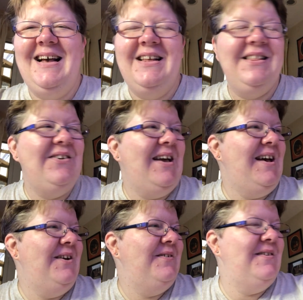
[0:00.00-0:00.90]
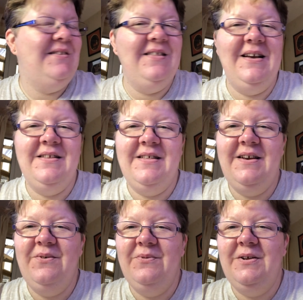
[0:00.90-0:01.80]
so yeah, so that's
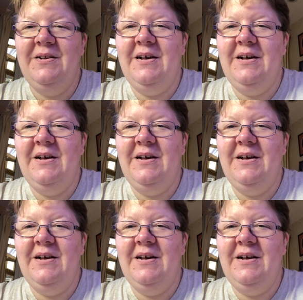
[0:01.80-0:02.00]
it. Well,